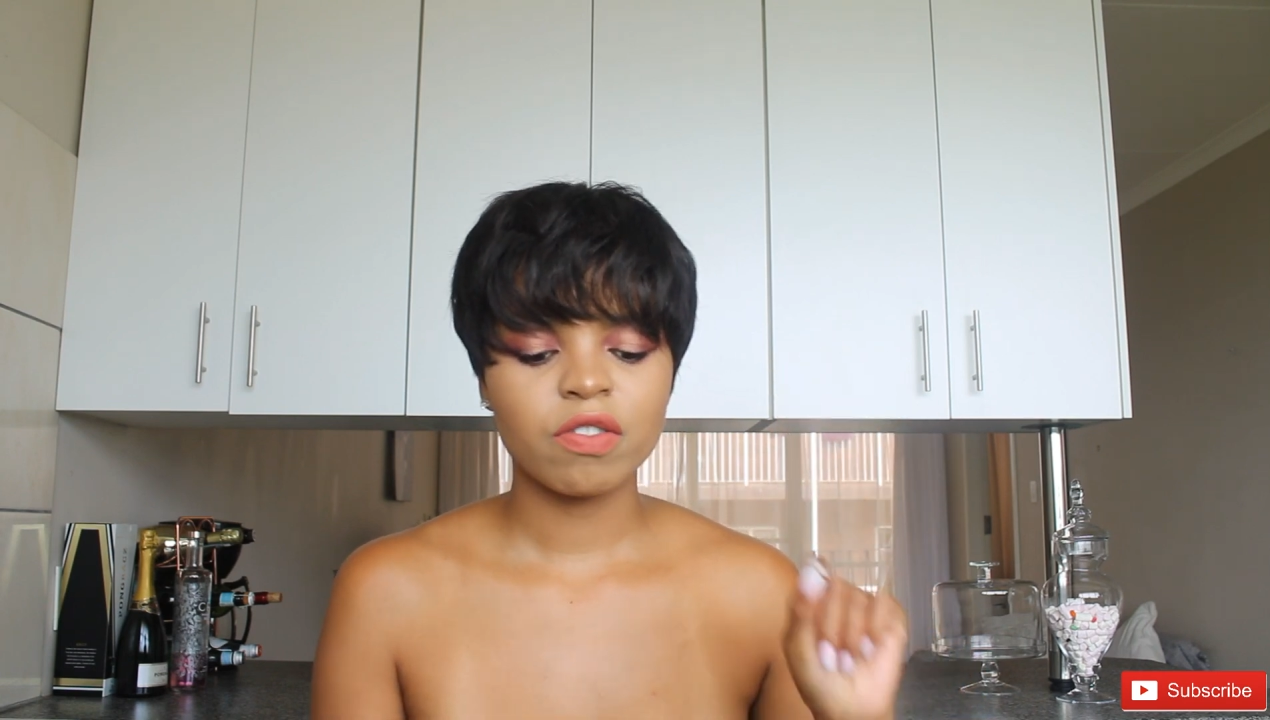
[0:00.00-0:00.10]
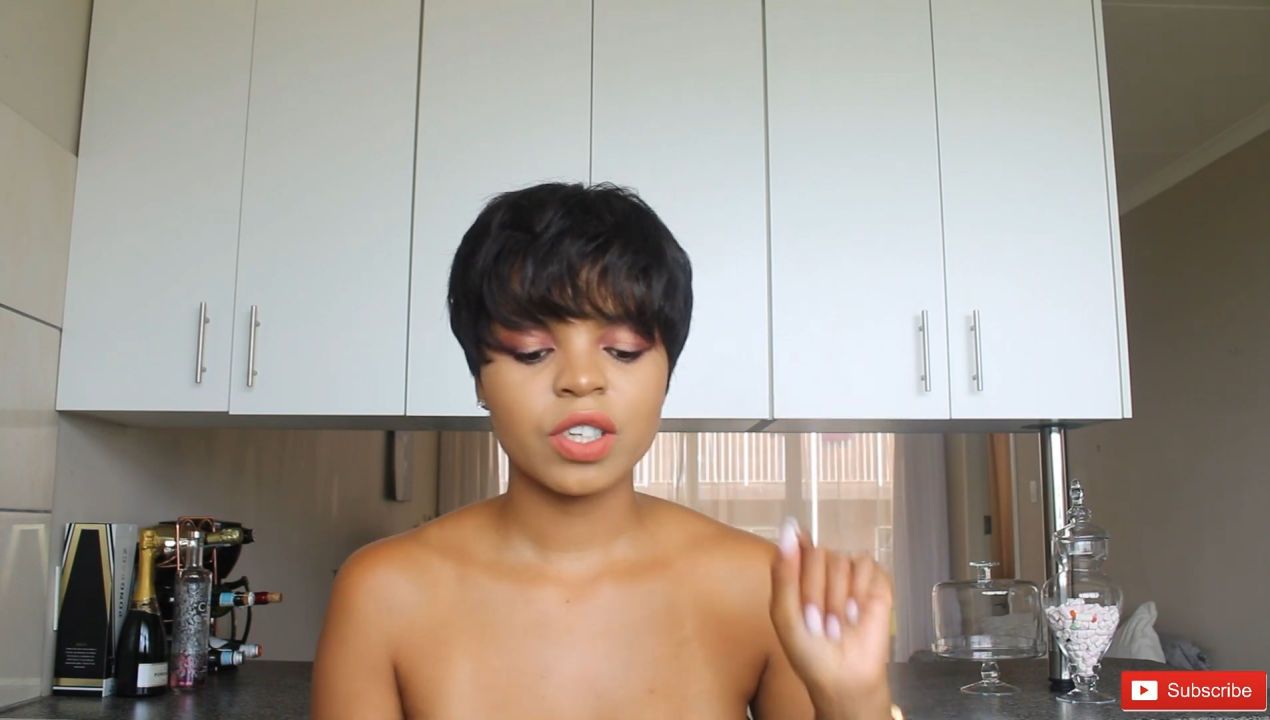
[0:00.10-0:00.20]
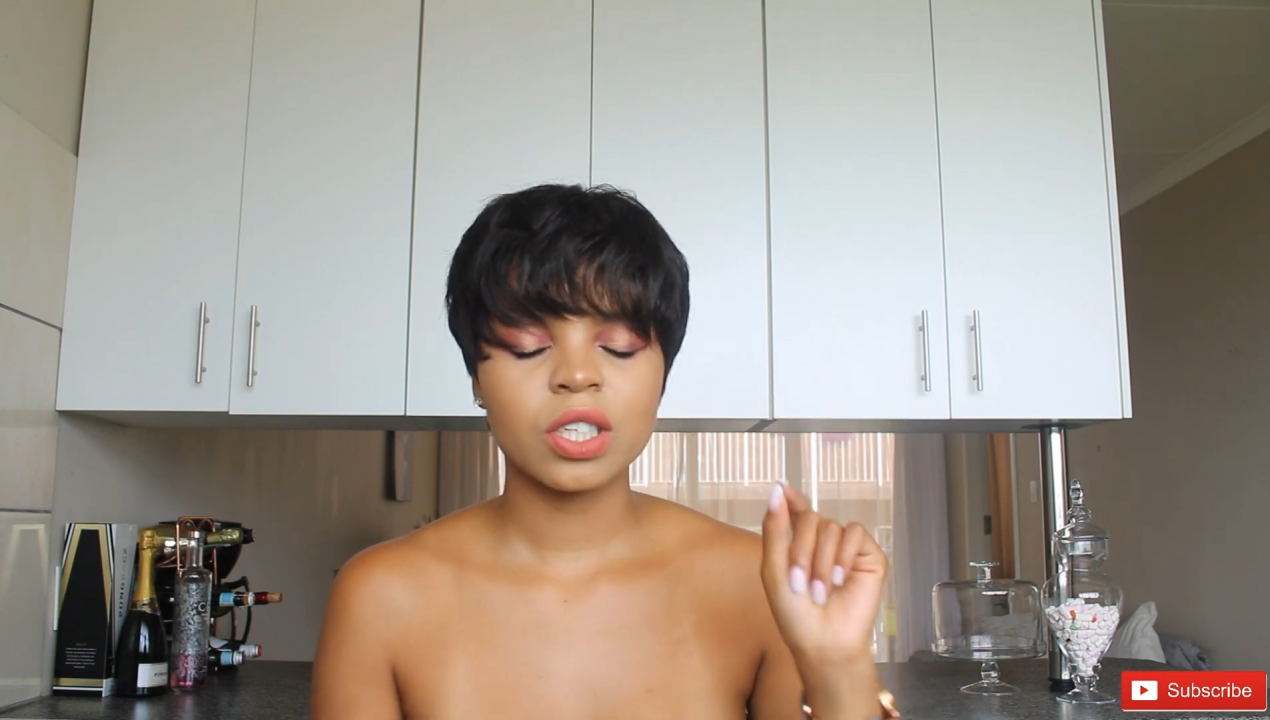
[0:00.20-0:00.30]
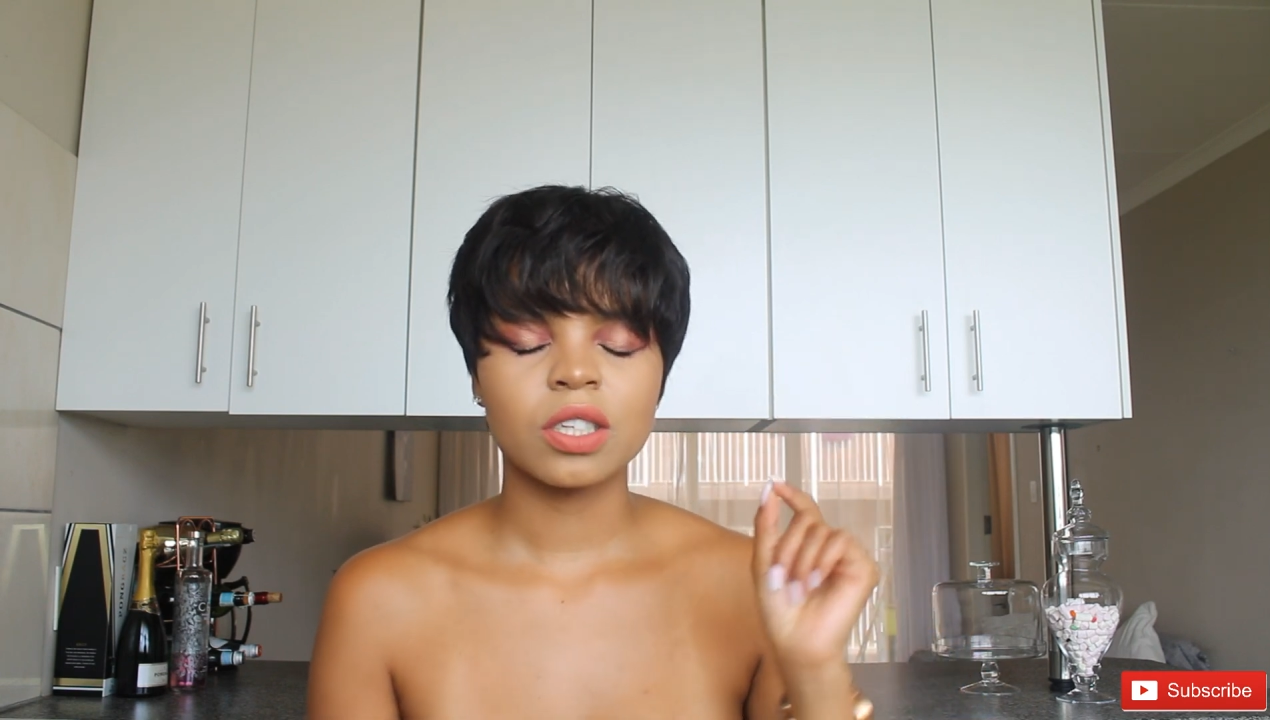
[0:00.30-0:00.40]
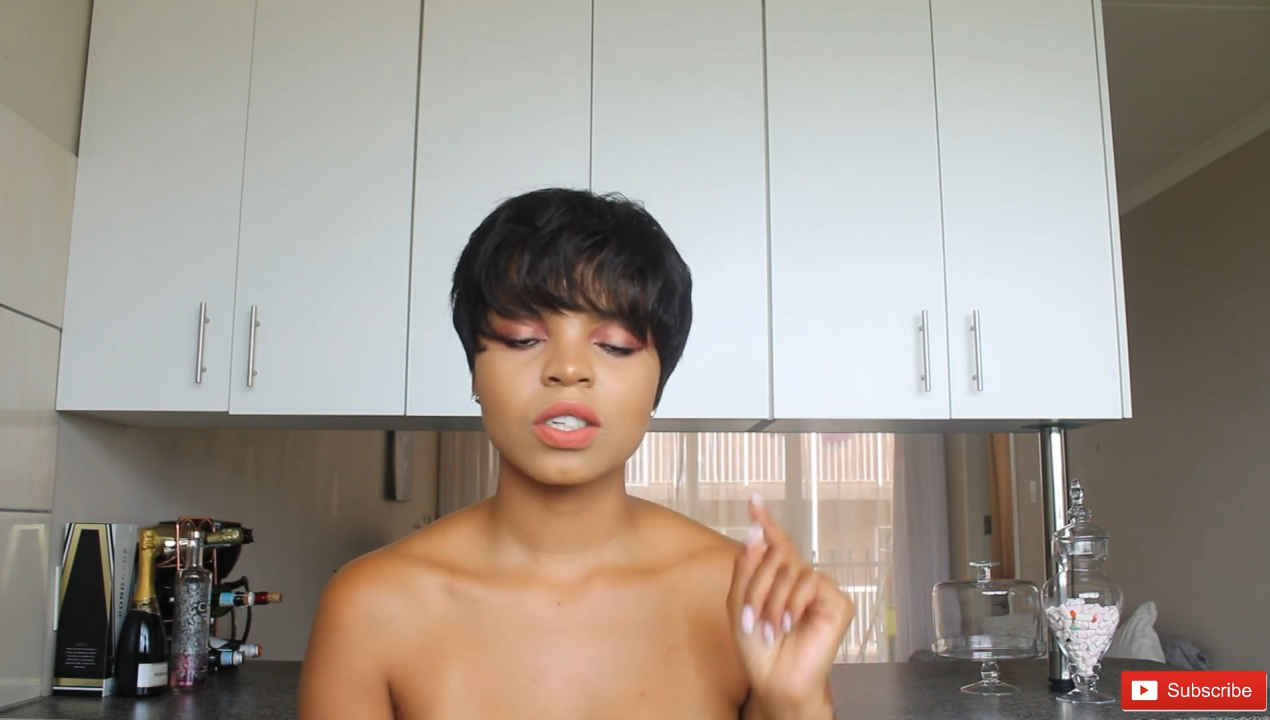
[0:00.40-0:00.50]

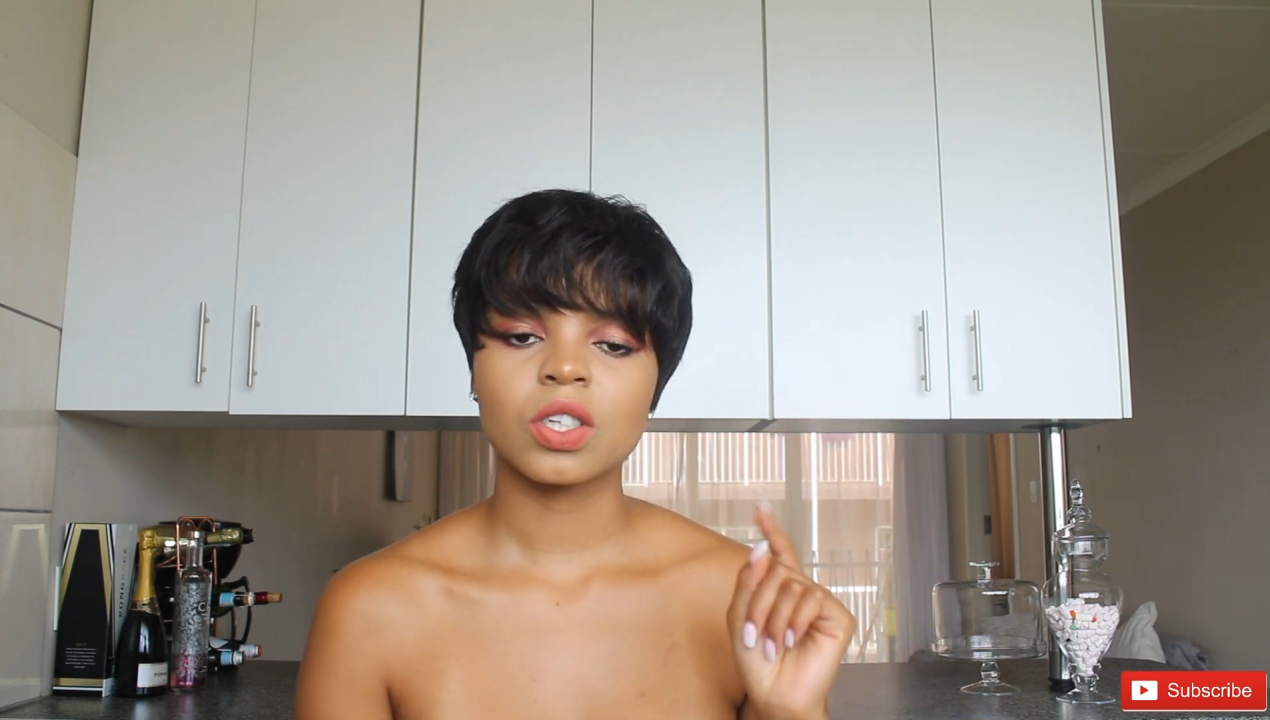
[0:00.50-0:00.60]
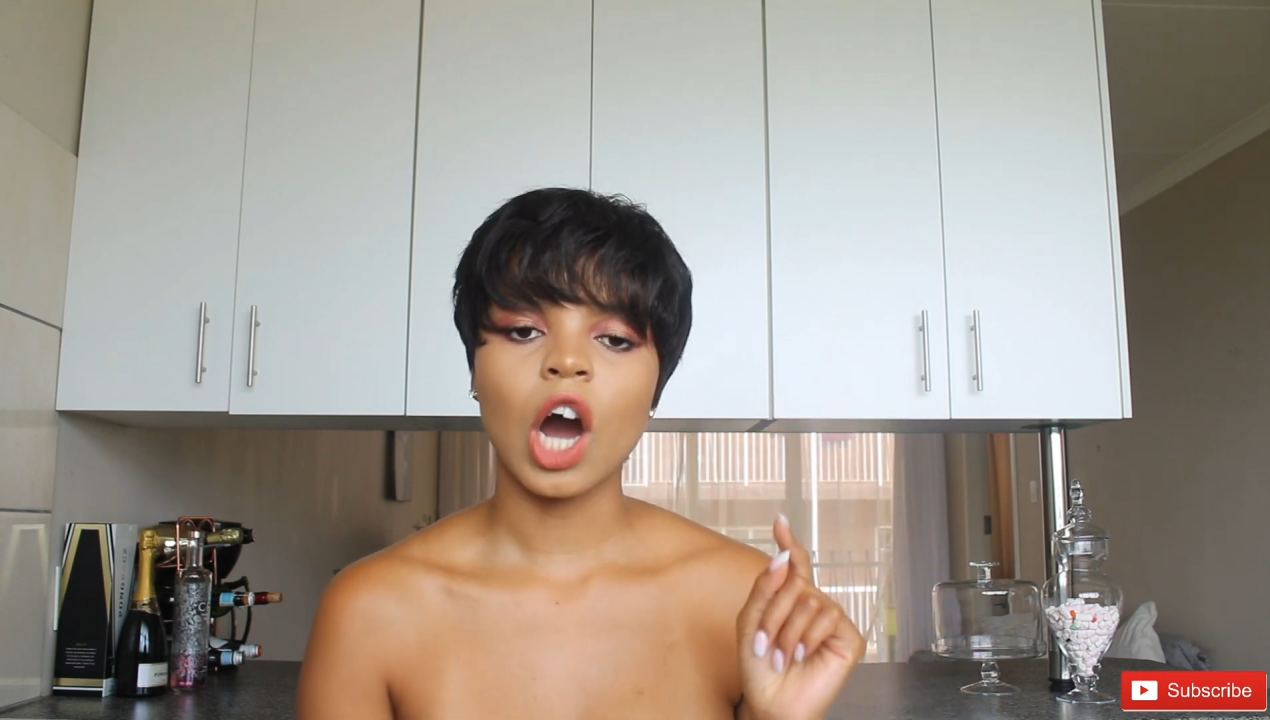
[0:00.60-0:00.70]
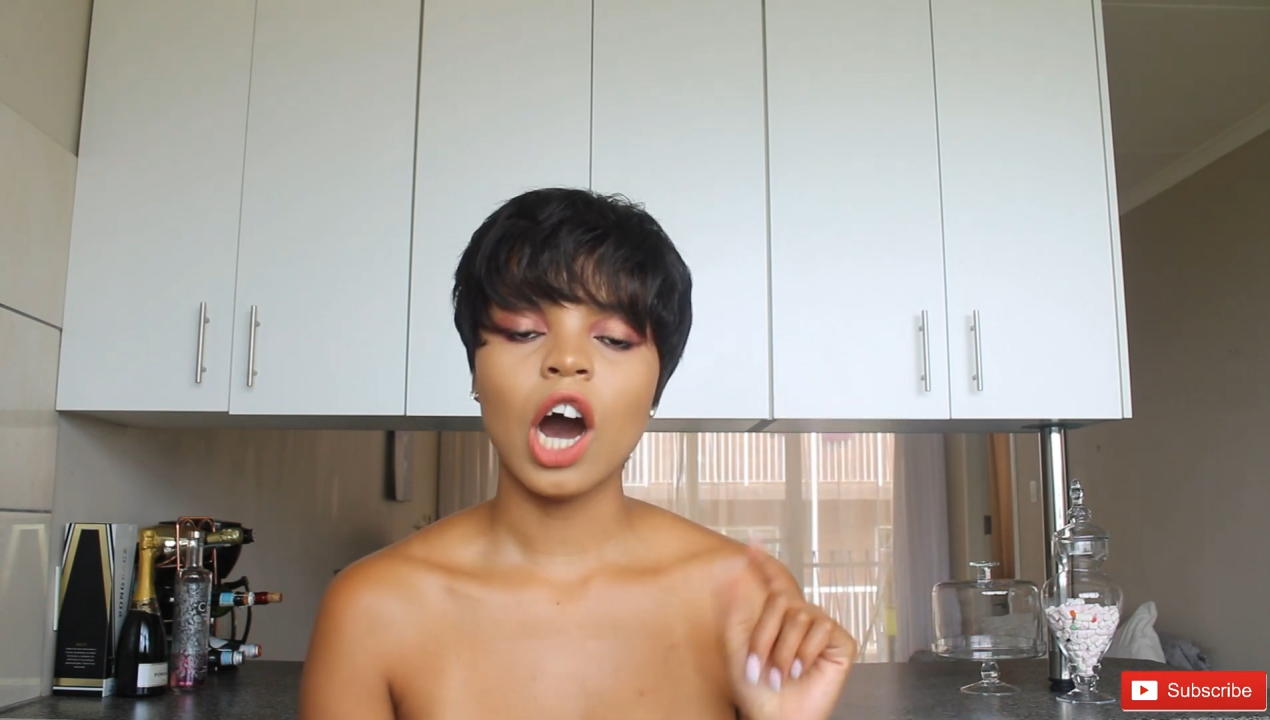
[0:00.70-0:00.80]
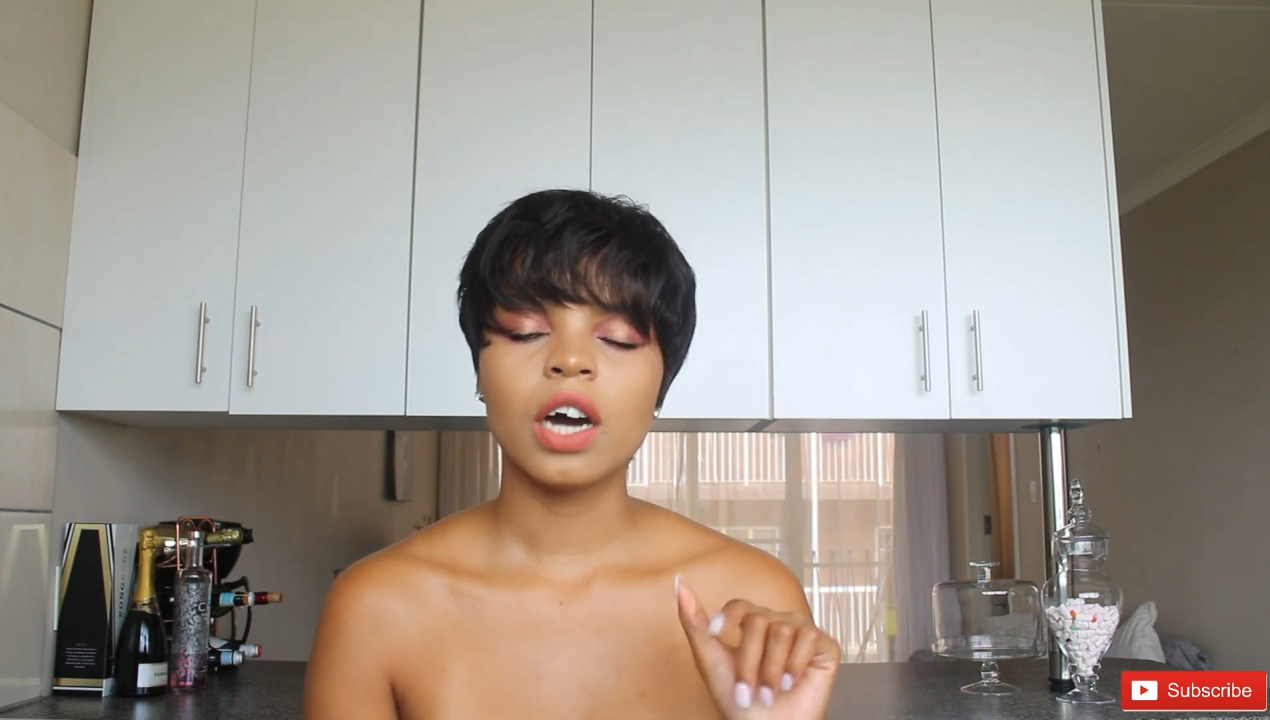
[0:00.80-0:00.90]
versus